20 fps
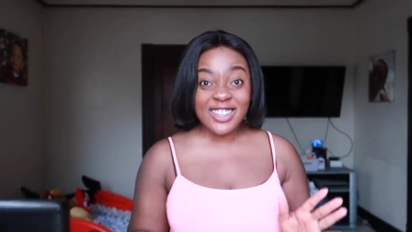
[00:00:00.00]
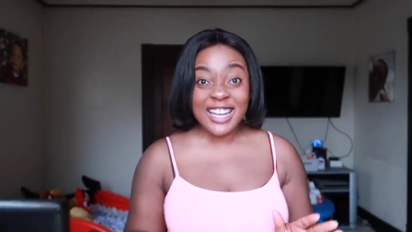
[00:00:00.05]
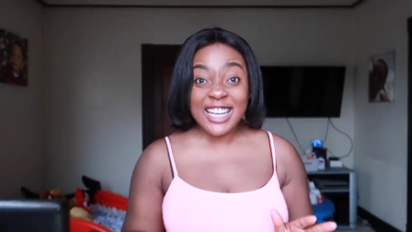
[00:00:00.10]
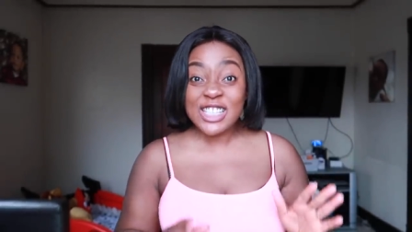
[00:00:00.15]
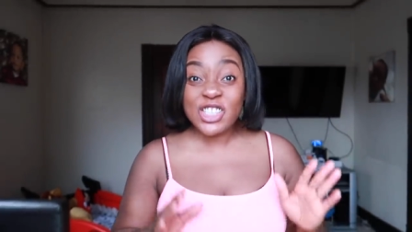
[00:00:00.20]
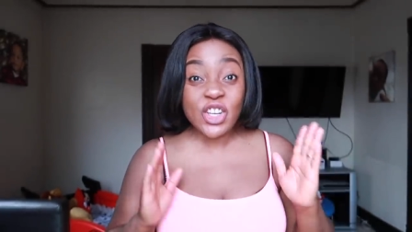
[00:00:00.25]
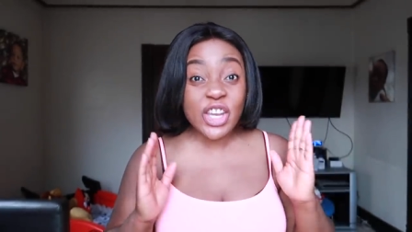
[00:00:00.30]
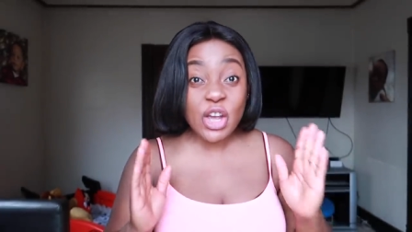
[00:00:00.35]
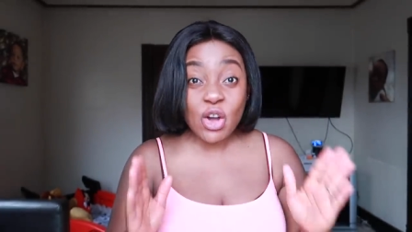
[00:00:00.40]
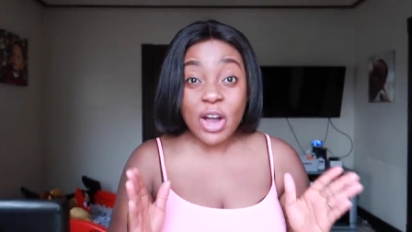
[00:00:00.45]

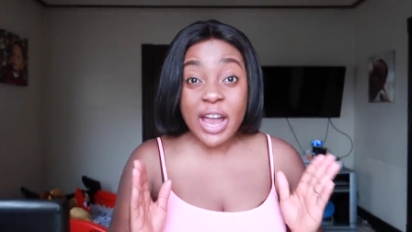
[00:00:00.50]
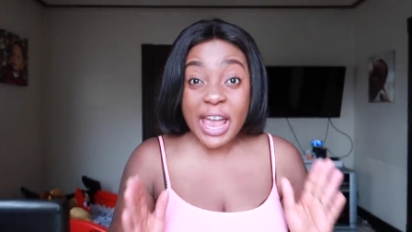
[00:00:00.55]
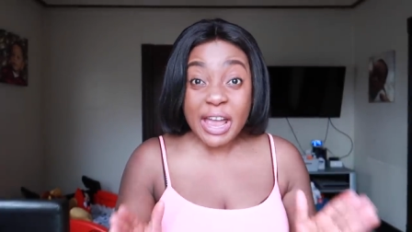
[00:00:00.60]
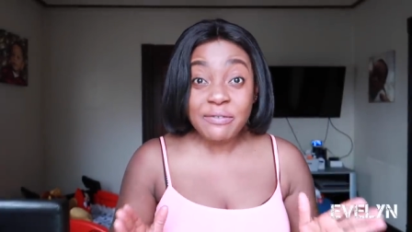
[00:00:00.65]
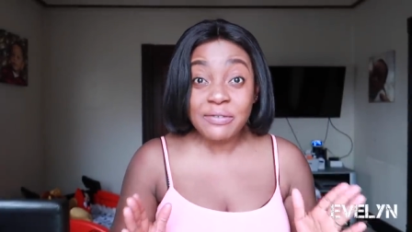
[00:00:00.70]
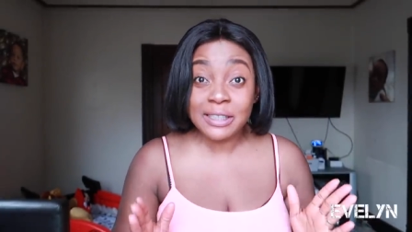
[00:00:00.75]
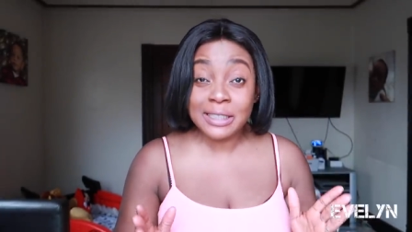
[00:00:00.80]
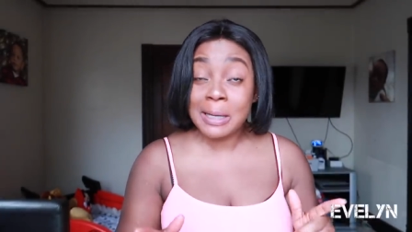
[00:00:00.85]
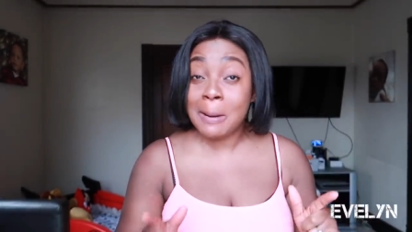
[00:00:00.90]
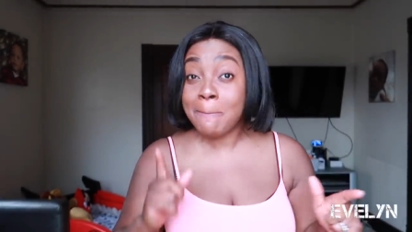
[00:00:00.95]
It's your girl
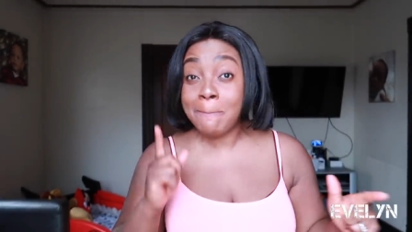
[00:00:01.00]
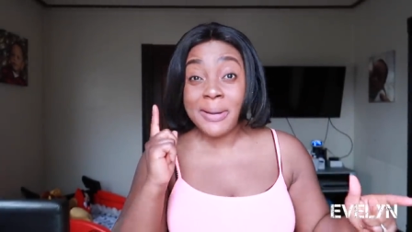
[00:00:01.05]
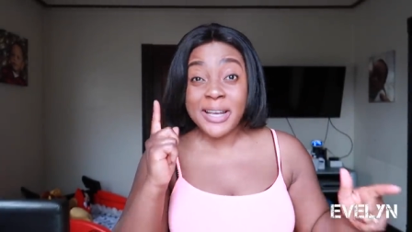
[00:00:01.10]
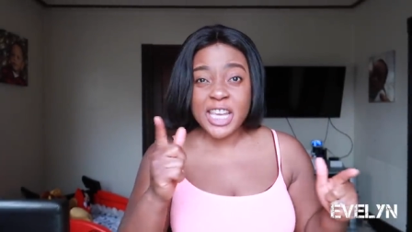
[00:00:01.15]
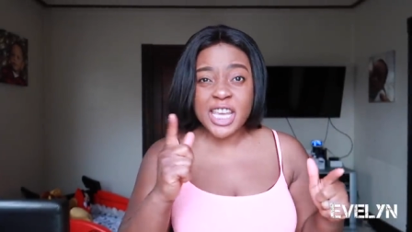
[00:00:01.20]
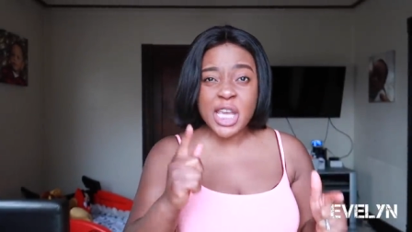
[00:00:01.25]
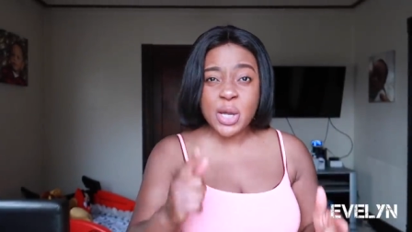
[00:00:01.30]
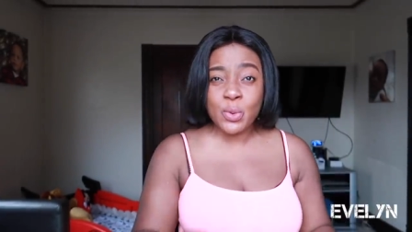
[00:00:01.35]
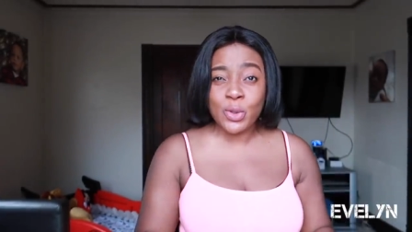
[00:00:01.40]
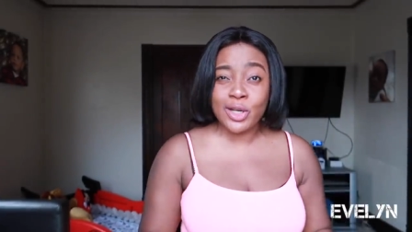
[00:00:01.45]
Evelyn. I'm
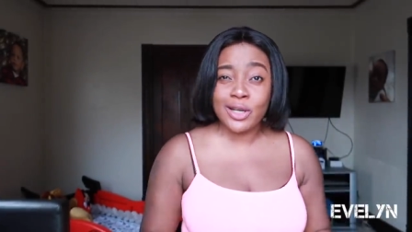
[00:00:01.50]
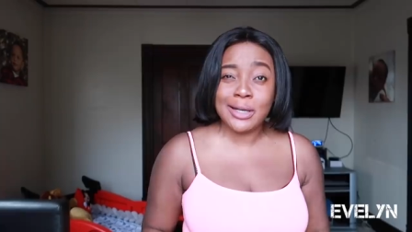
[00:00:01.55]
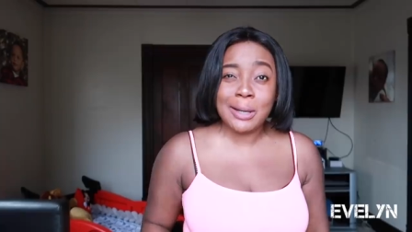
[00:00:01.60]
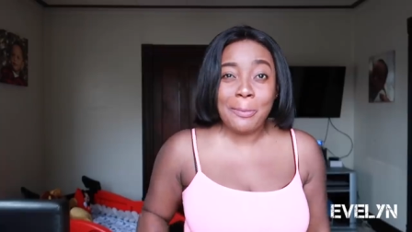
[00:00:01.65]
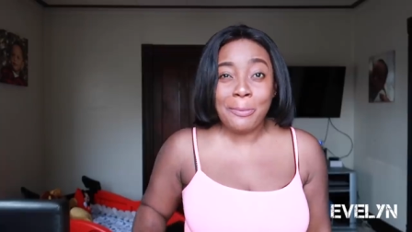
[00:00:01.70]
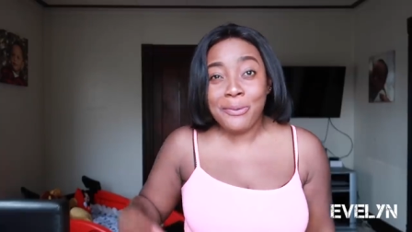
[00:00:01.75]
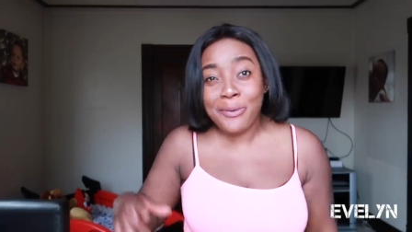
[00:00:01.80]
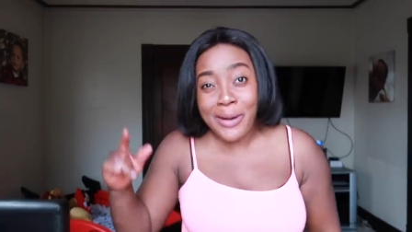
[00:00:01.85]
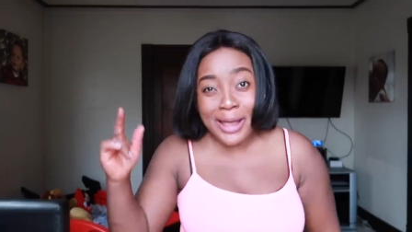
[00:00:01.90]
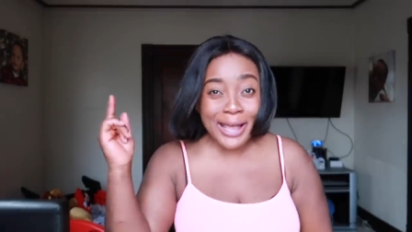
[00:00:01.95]
back again with another
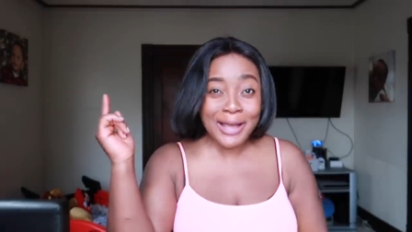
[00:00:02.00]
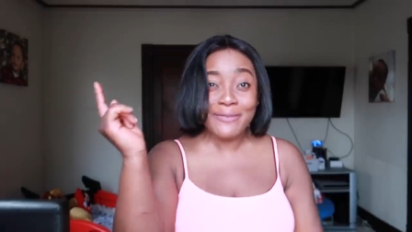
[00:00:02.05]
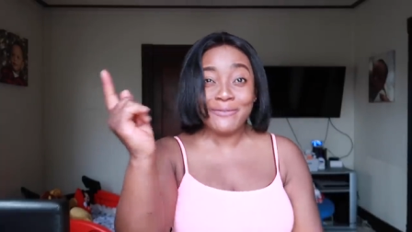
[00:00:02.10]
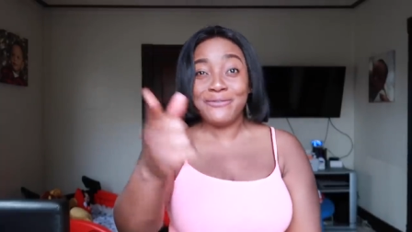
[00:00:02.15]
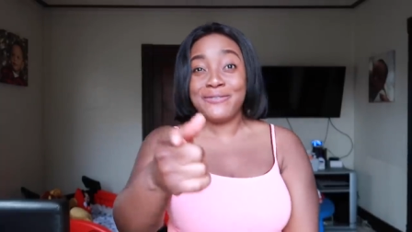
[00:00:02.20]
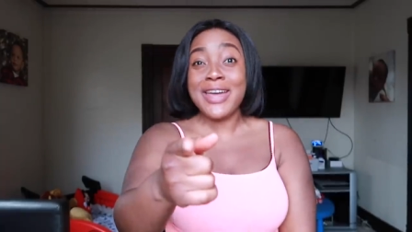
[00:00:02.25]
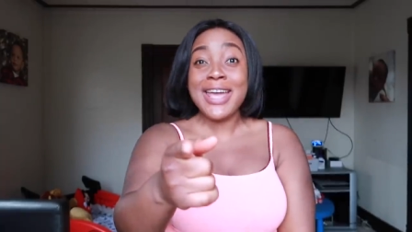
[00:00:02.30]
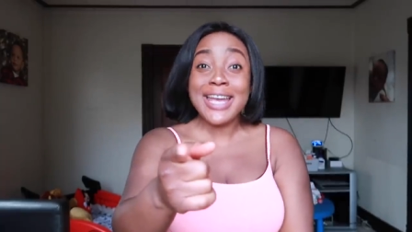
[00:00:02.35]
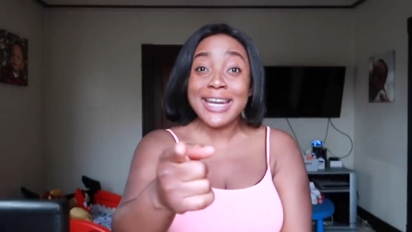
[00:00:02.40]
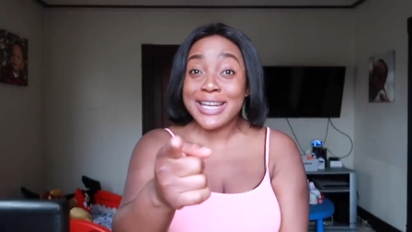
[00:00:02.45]
prank
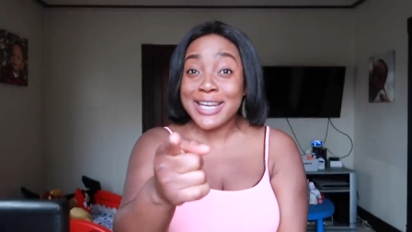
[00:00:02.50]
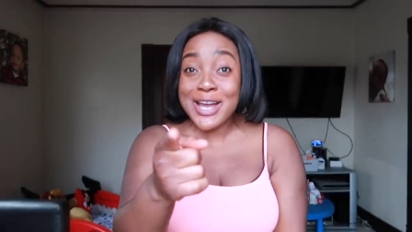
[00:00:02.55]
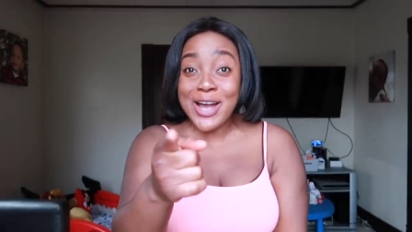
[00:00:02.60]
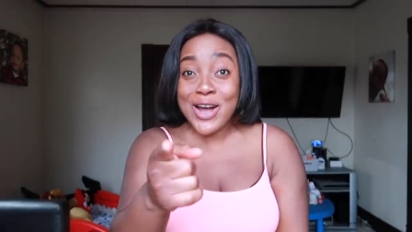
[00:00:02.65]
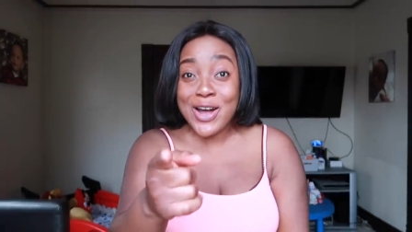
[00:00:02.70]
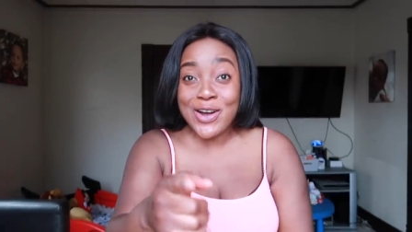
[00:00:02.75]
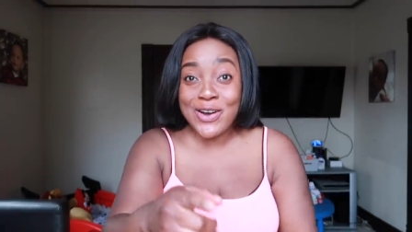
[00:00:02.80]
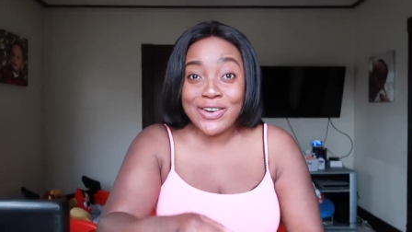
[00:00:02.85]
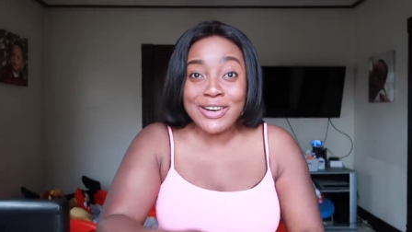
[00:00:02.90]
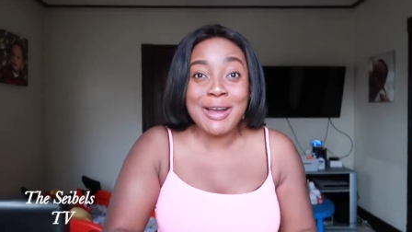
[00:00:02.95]

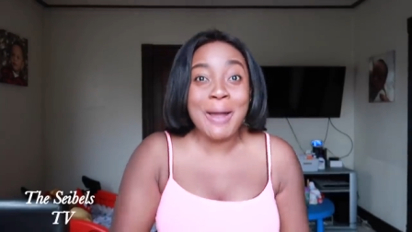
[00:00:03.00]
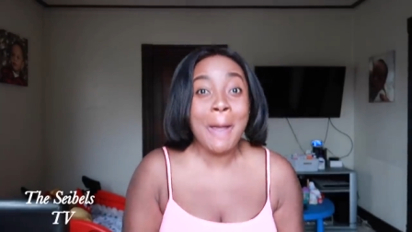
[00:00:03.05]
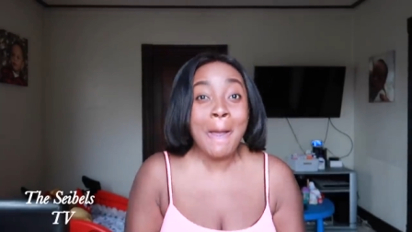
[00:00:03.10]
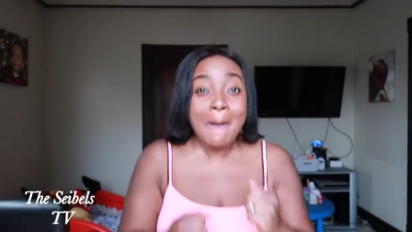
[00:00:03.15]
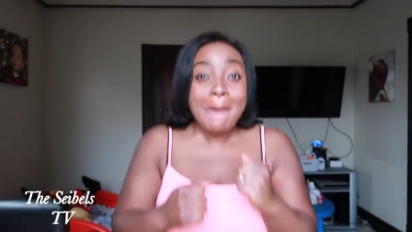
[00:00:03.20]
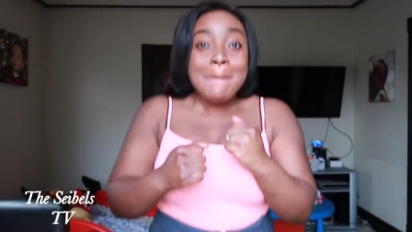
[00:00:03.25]
video.